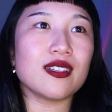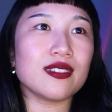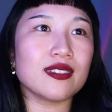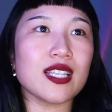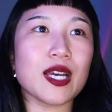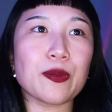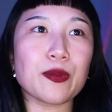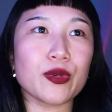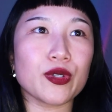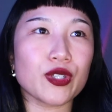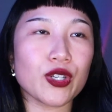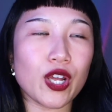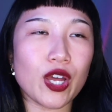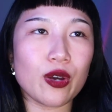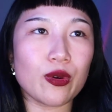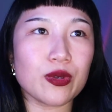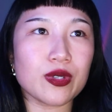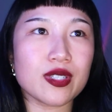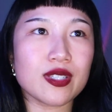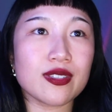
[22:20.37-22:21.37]
leopard
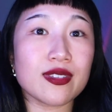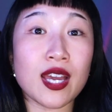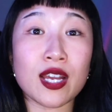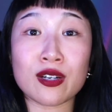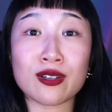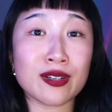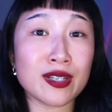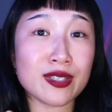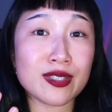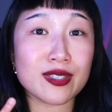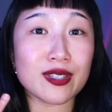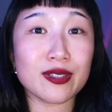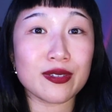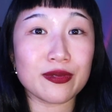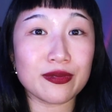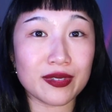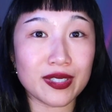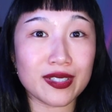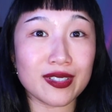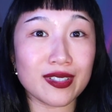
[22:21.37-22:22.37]
coat that
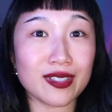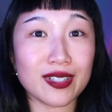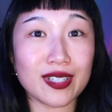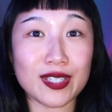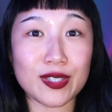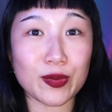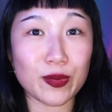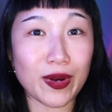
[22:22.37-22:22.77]
Kristen Ritter is